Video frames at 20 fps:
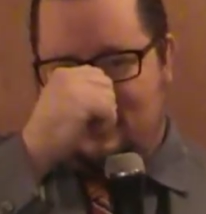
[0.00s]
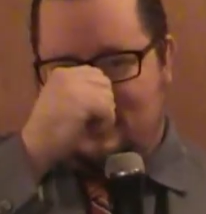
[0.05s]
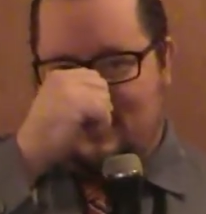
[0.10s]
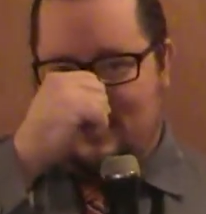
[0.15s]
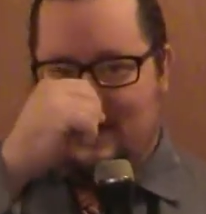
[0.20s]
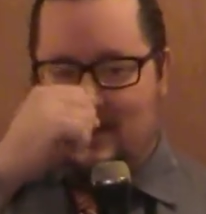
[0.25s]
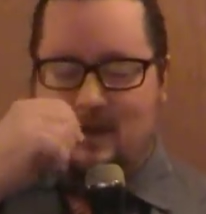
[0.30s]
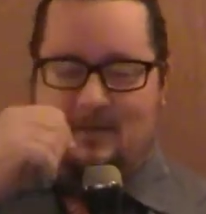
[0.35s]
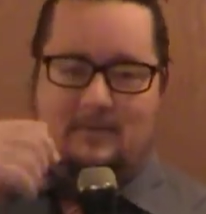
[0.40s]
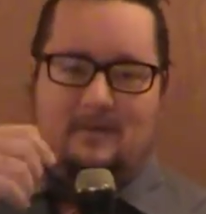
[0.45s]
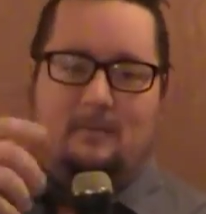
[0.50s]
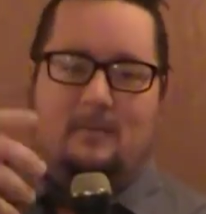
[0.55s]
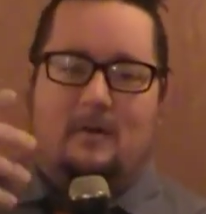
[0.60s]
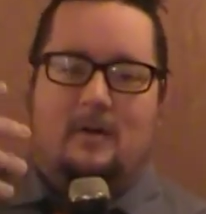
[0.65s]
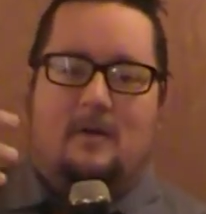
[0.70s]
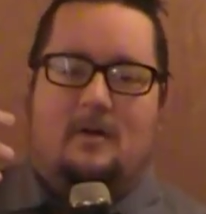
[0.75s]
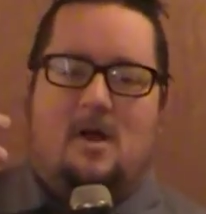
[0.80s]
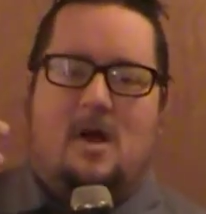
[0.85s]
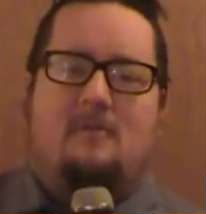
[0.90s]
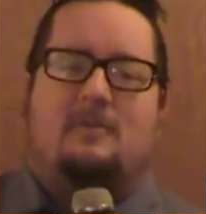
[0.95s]
I got some
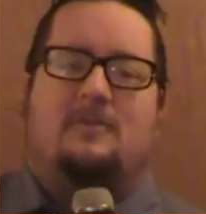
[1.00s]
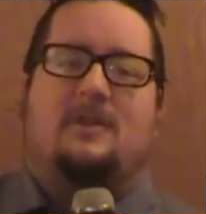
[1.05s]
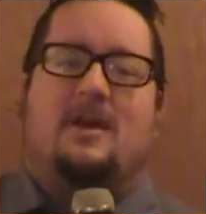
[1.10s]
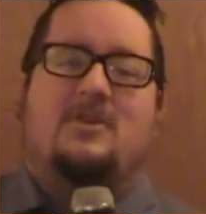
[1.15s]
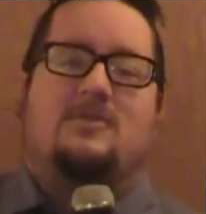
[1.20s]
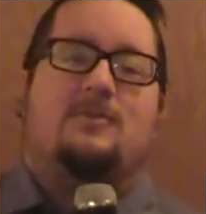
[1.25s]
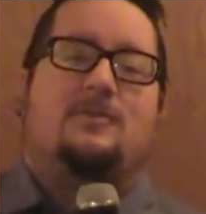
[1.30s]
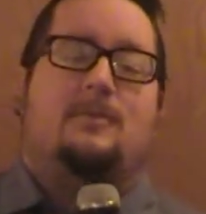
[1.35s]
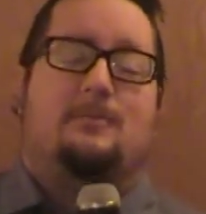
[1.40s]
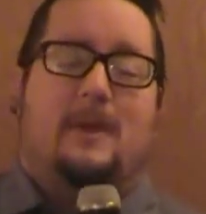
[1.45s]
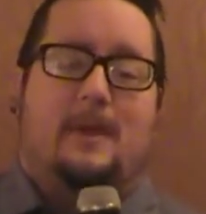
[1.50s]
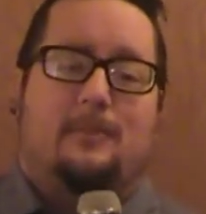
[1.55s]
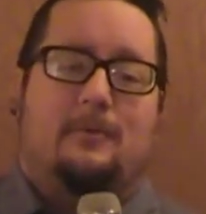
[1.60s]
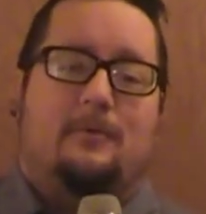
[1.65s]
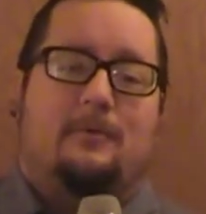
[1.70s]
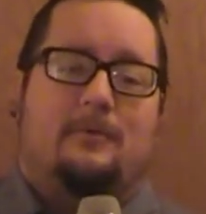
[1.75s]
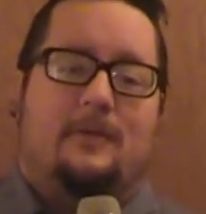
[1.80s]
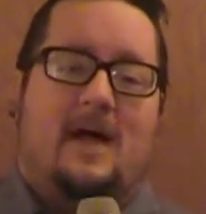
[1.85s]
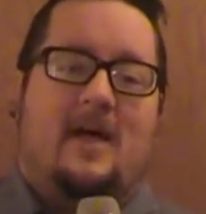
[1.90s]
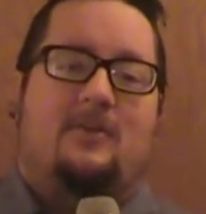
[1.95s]
uh, conversation with some
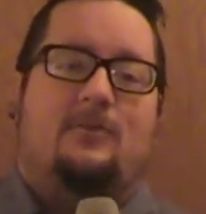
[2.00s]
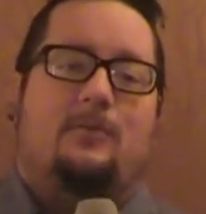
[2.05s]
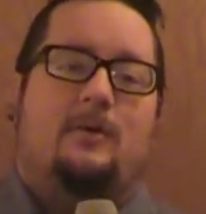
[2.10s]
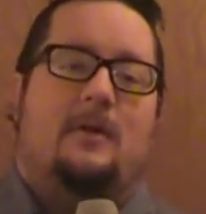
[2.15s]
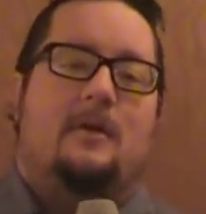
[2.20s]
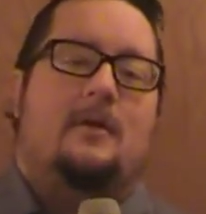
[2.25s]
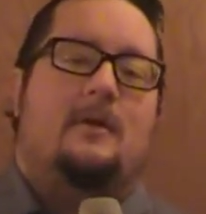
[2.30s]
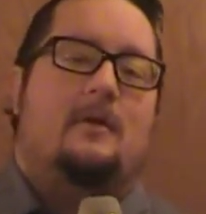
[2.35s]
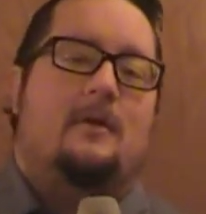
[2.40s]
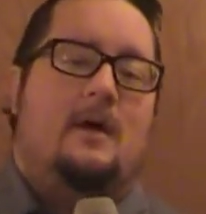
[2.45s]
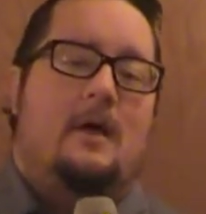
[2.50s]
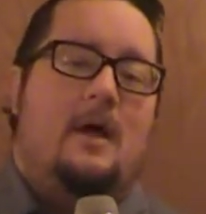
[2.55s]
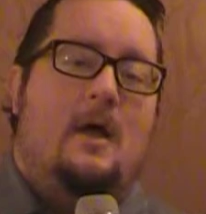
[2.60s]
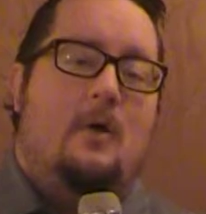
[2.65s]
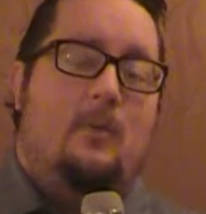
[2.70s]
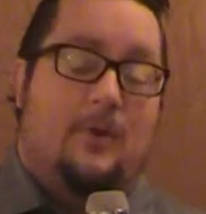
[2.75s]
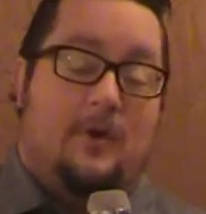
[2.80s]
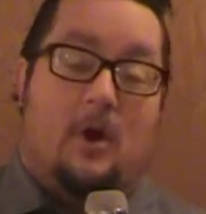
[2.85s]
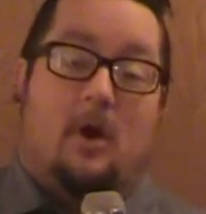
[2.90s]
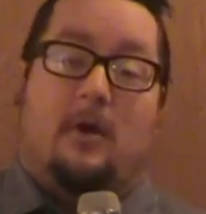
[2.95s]
people last week
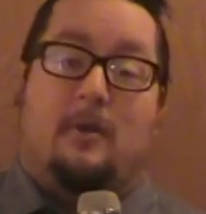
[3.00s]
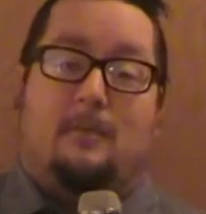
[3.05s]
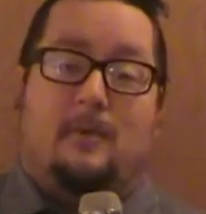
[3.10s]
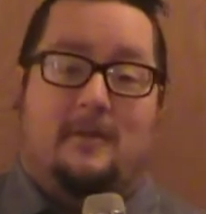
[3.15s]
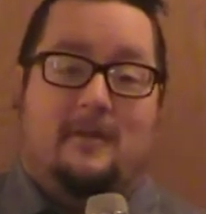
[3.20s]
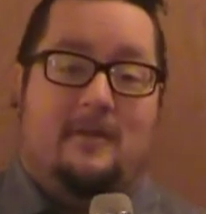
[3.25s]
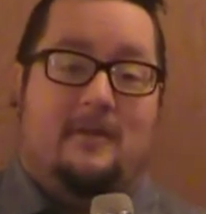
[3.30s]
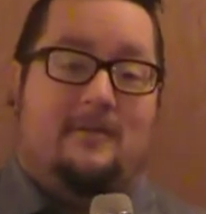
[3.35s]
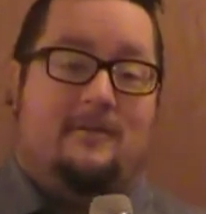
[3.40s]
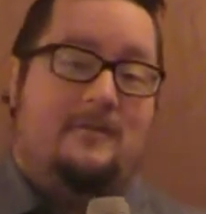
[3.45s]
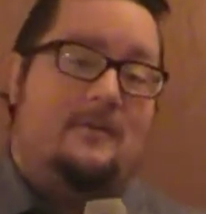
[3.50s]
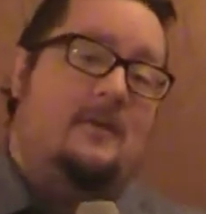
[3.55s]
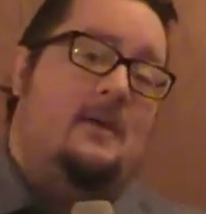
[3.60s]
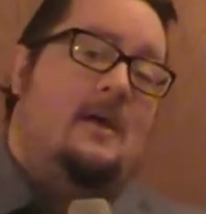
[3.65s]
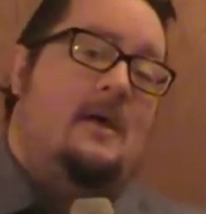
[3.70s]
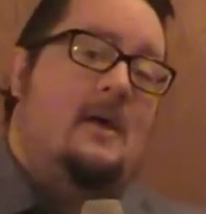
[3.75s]
regarding my list.